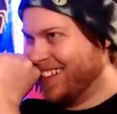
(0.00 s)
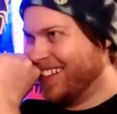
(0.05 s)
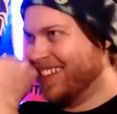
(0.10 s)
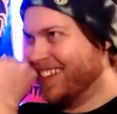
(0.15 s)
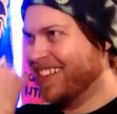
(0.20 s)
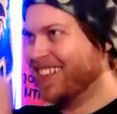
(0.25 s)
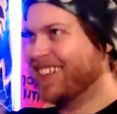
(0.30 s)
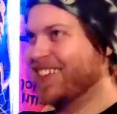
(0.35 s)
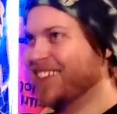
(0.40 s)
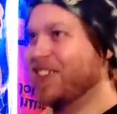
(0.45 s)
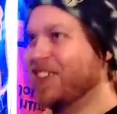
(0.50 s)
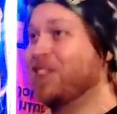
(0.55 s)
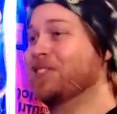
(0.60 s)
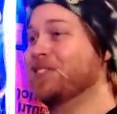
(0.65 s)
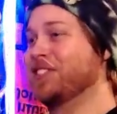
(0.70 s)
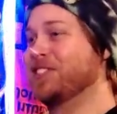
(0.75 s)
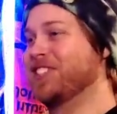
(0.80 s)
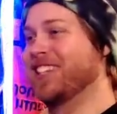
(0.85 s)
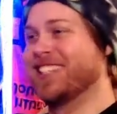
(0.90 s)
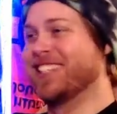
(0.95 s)
You can also
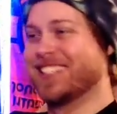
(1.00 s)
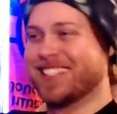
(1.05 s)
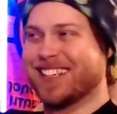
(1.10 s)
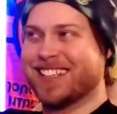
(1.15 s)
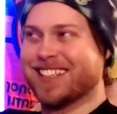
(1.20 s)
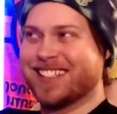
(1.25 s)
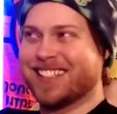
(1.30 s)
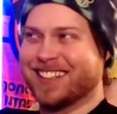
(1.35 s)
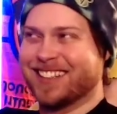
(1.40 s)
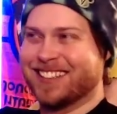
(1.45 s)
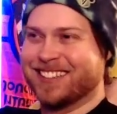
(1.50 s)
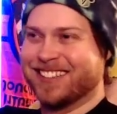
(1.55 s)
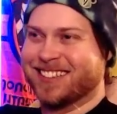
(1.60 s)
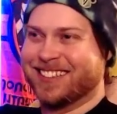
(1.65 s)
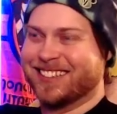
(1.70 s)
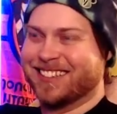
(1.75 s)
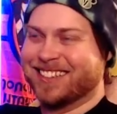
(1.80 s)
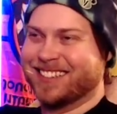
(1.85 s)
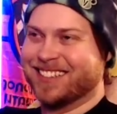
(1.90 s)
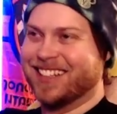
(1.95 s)
click the suggested
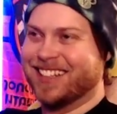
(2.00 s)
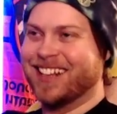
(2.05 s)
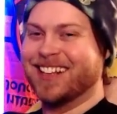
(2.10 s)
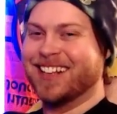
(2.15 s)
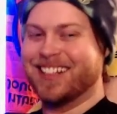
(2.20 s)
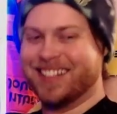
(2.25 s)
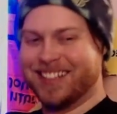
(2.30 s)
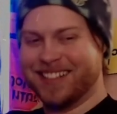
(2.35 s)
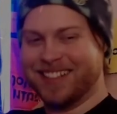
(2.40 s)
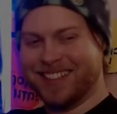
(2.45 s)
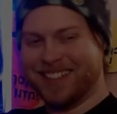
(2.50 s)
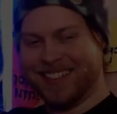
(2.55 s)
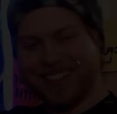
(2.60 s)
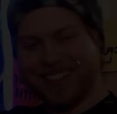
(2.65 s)
video on screen